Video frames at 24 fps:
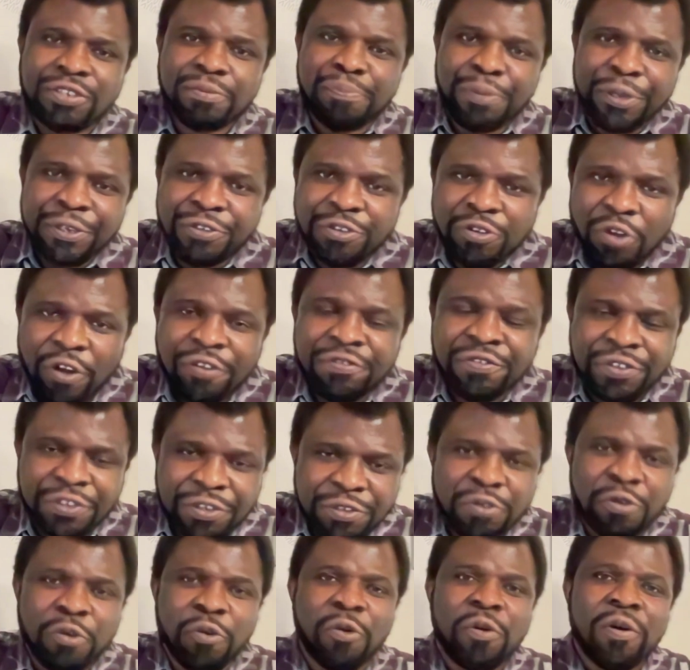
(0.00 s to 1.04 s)
beyond
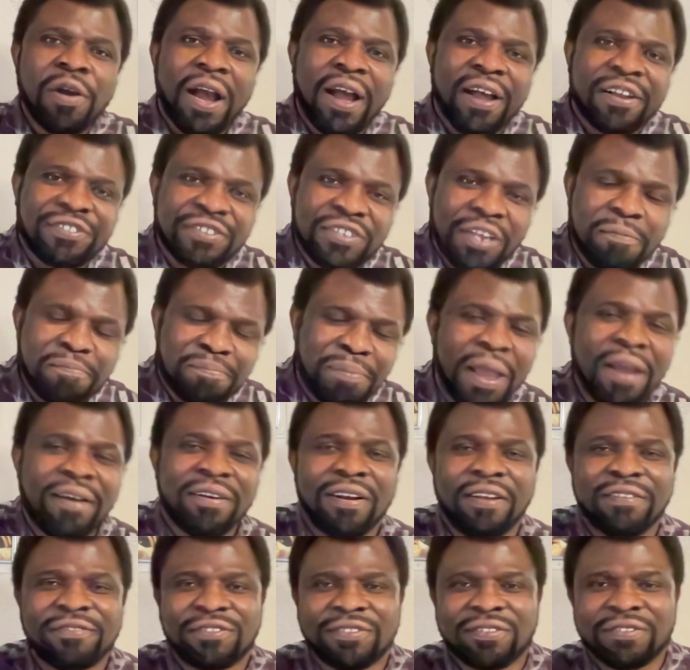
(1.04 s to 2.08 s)
you as a
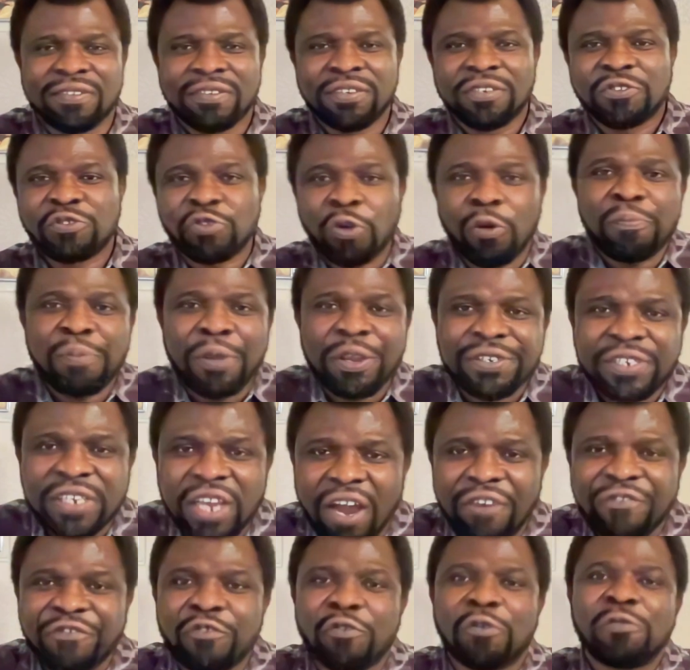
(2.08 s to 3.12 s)
parent. So be
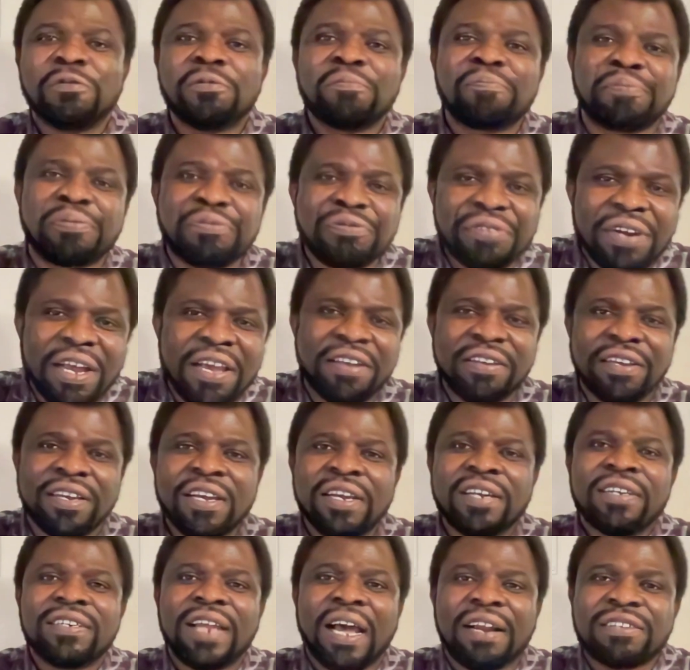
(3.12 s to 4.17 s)
careful. Pray
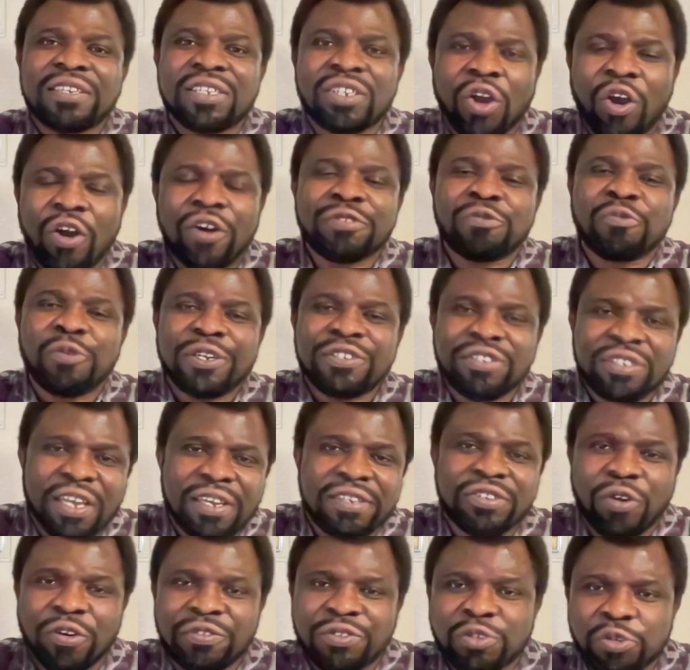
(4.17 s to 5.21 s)
that God will take
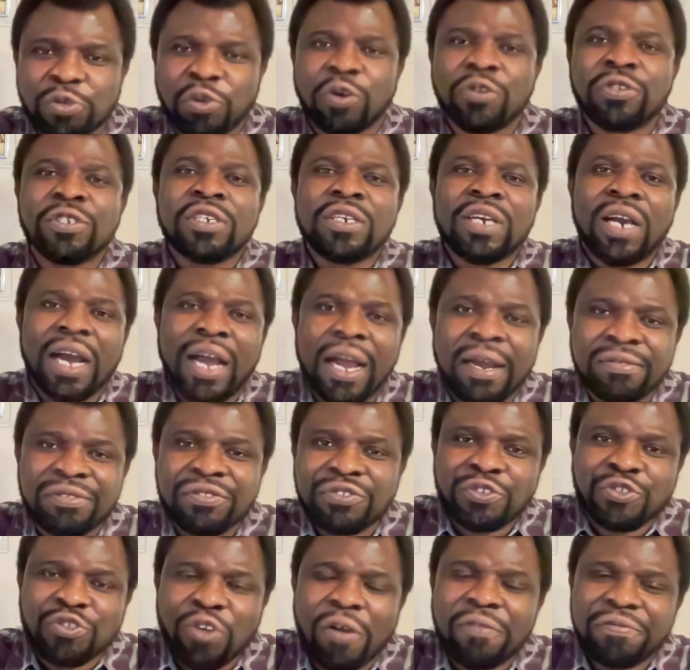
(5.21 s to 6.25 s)
control and
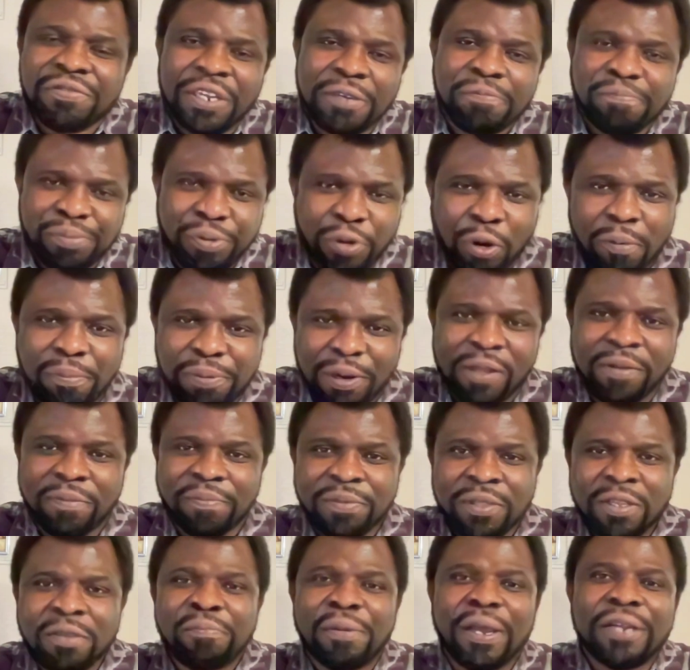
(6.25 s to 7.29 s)
solve the problem.
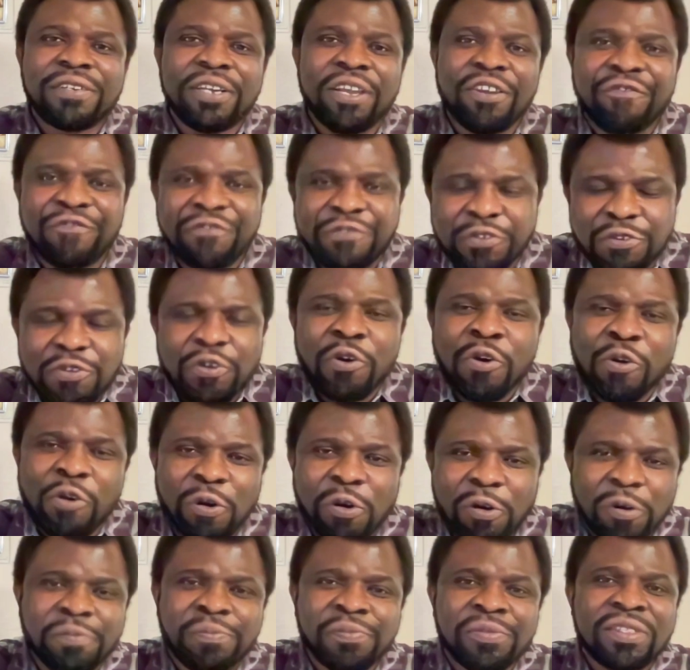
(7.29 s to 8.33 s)
But if
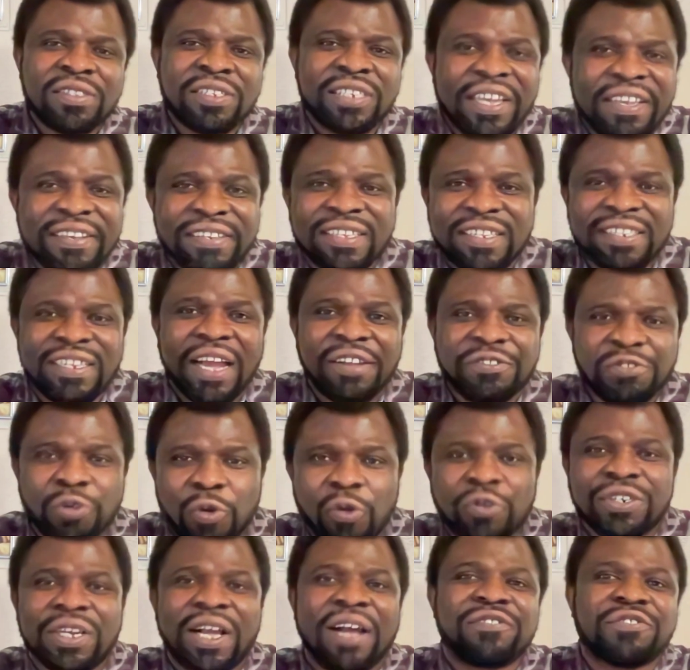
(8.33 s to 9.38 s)
you think that you
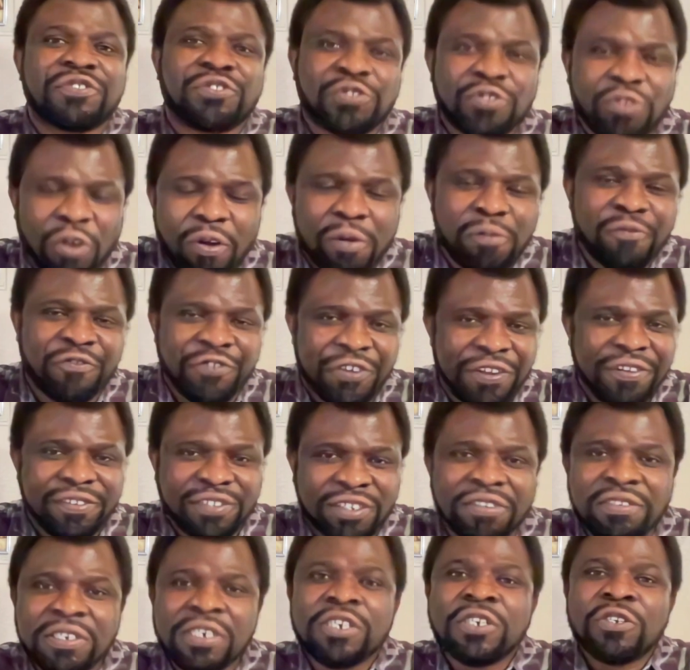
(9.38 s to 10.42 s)
can solve it,
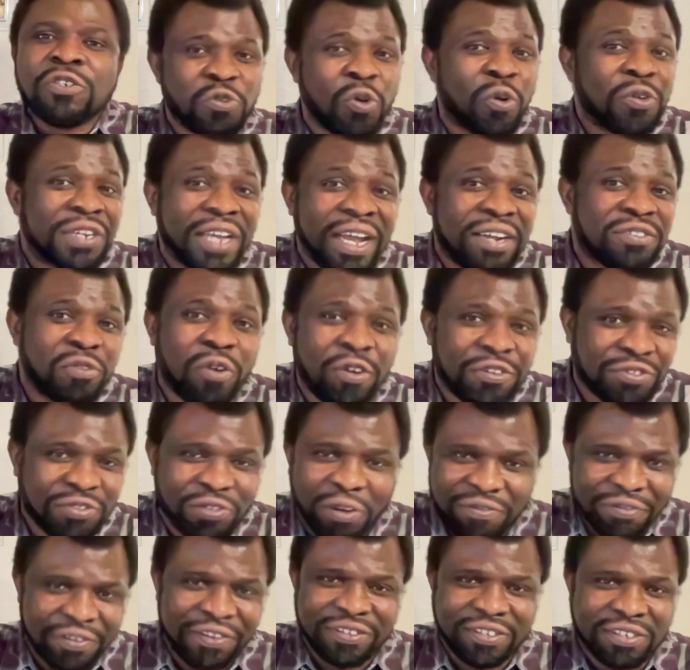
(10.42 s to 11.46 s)
you cannot
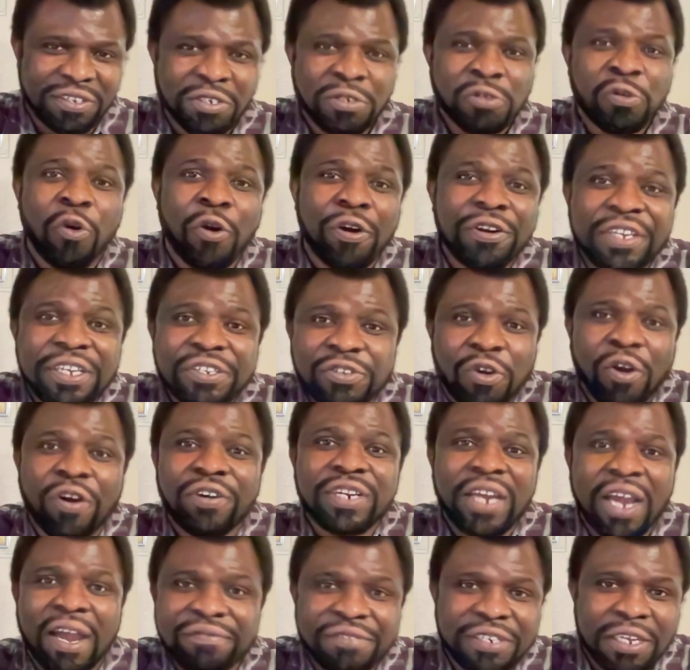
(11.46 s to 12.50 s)
solve it. Only God
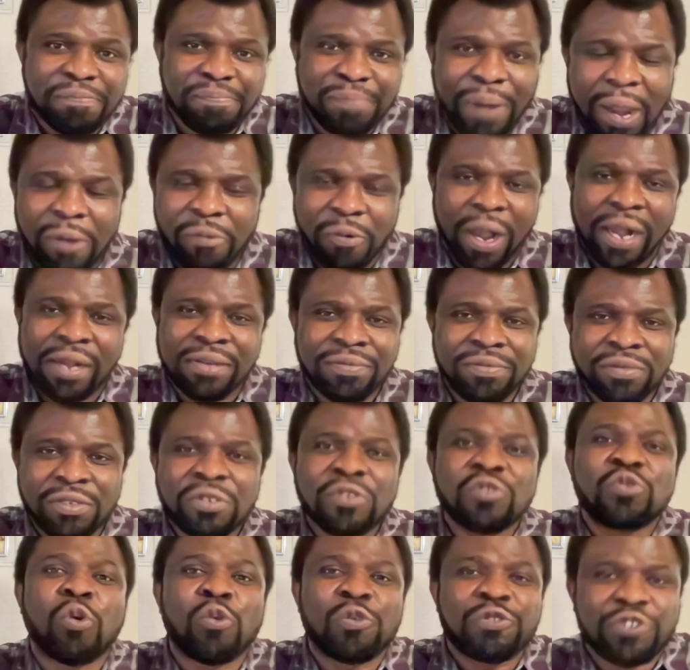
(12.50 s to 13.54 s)
have the power
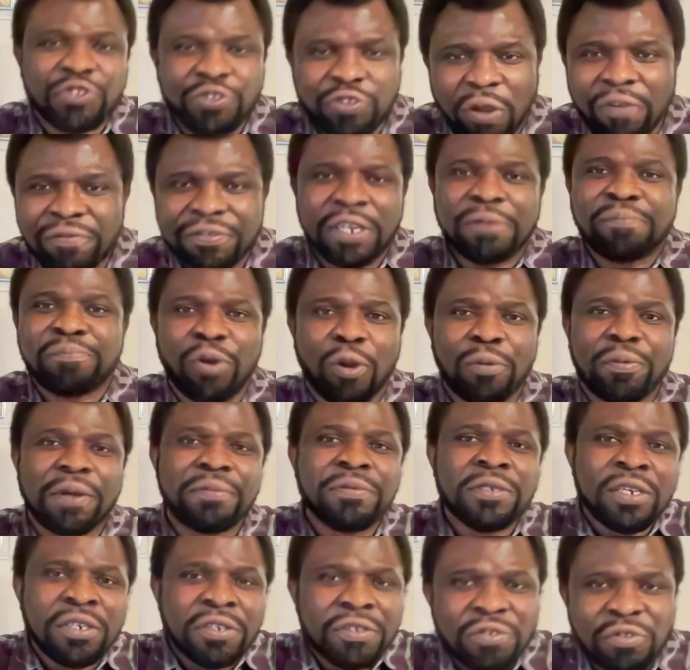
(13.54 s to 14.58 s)
to solve the problem,
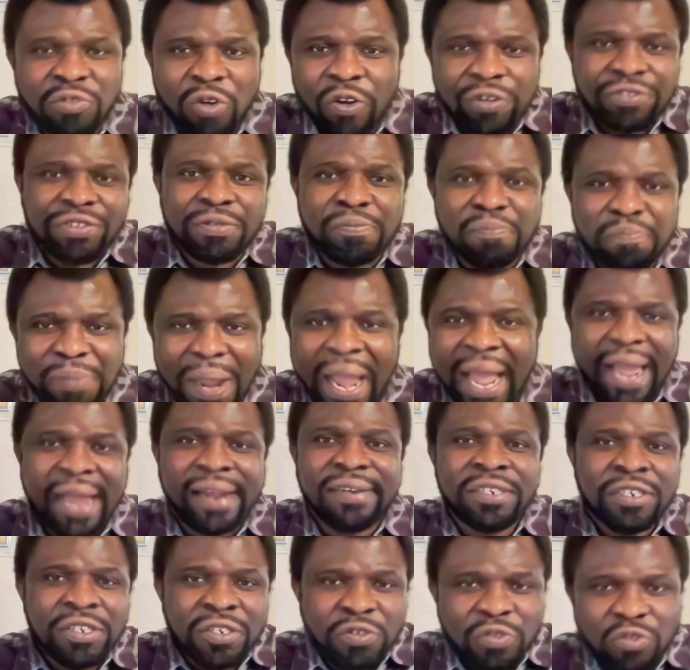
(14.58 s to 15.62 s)
not man,
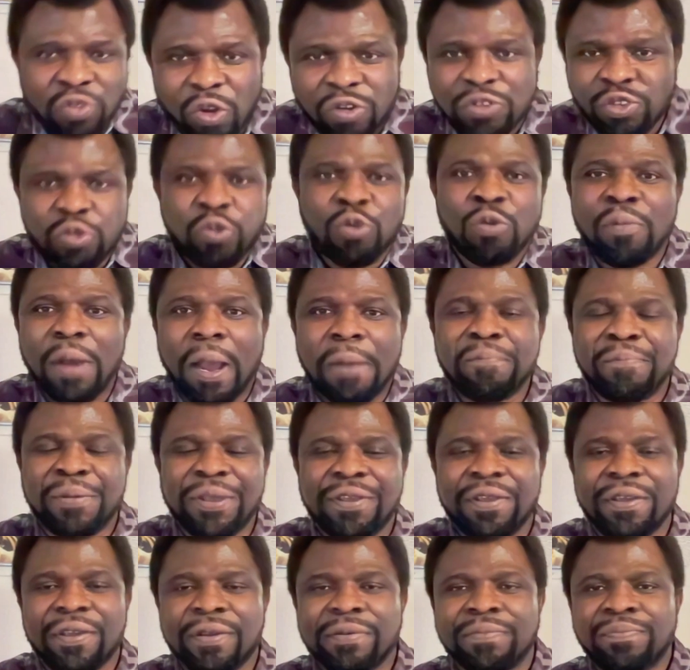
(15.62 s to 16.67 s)
not human being.